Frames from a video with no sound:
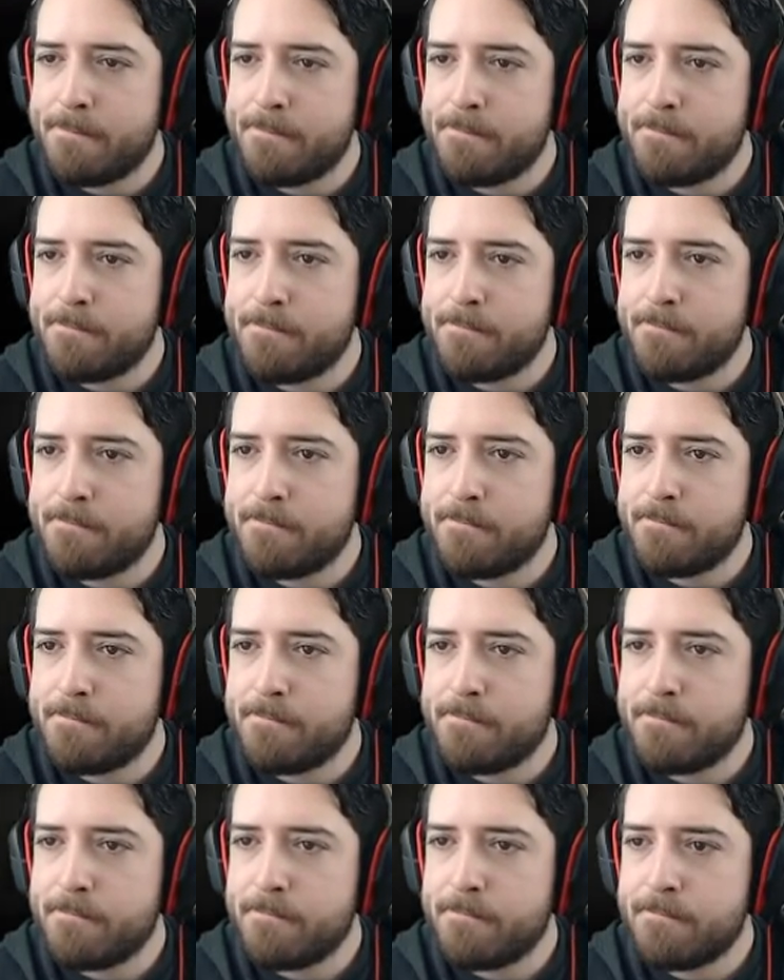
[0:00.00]

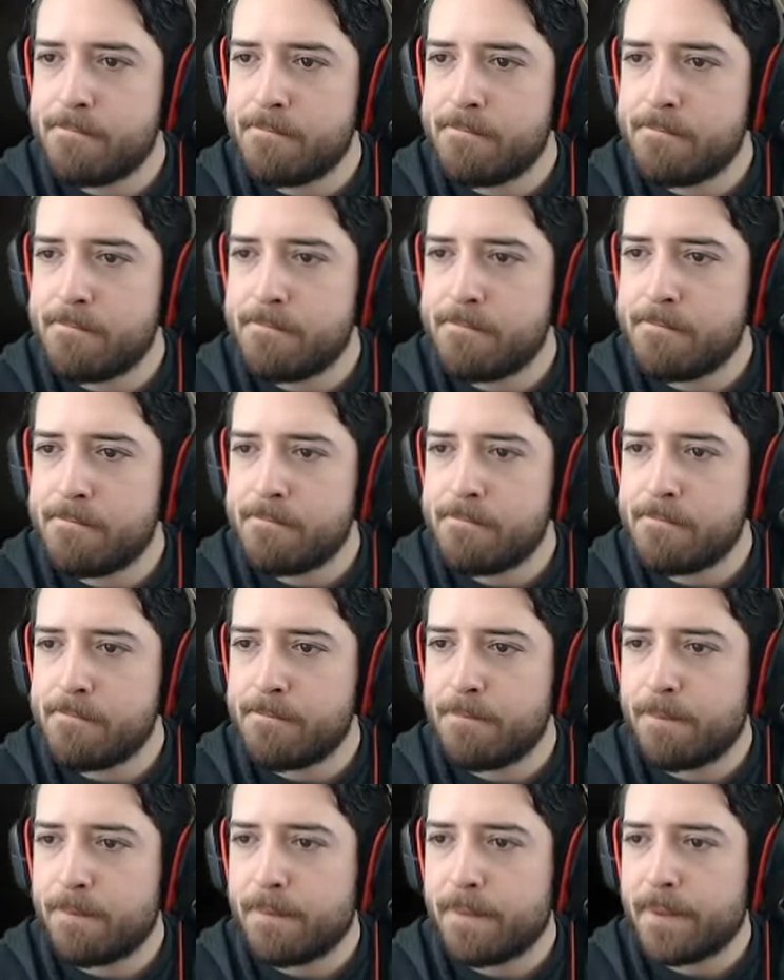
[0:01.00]

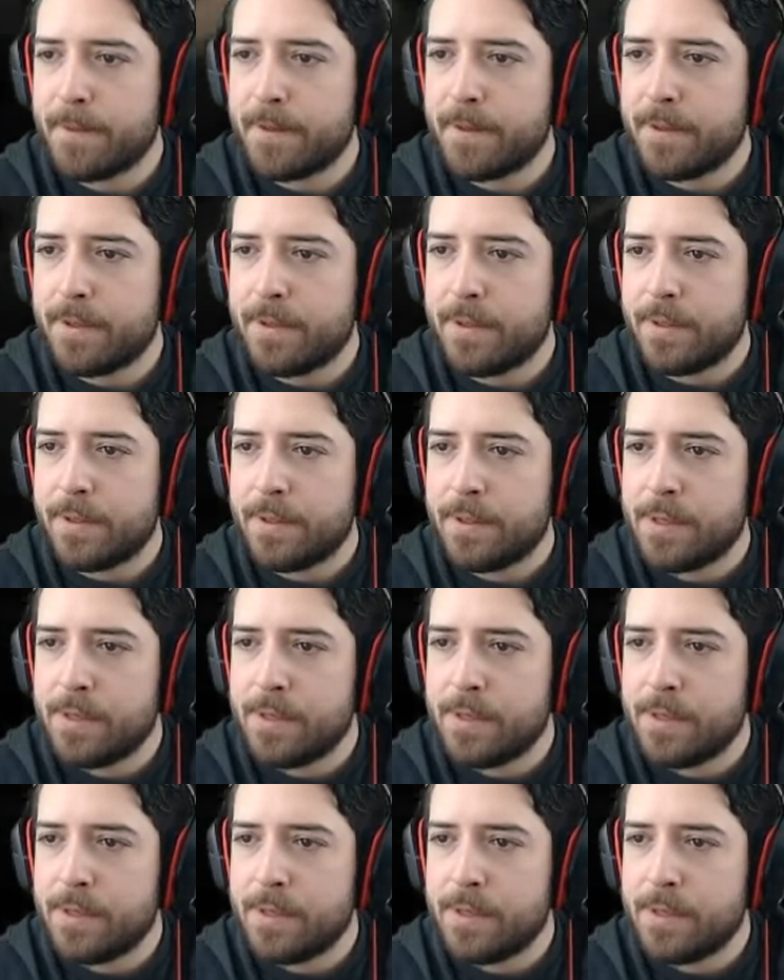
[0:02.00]
(no one is talking)